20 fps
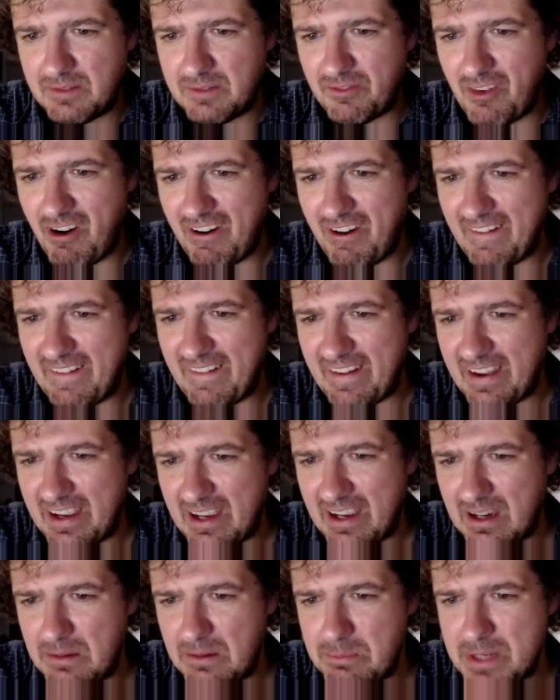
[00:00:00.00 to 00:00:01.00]
by
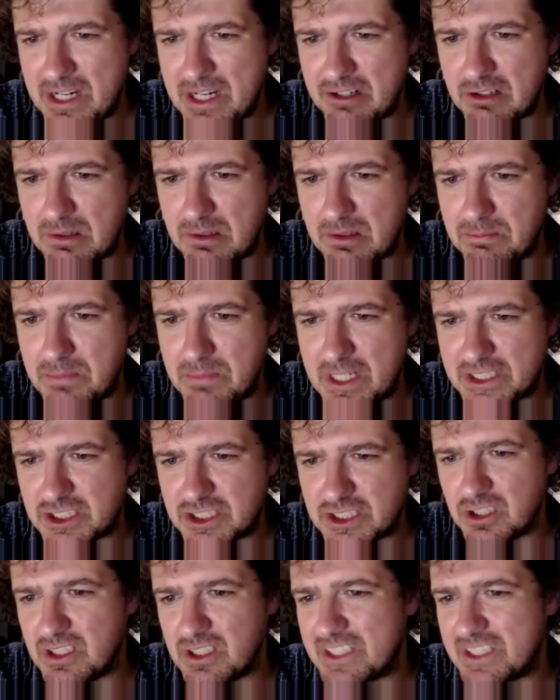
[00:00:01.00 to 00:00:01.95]
Amira Mitchell.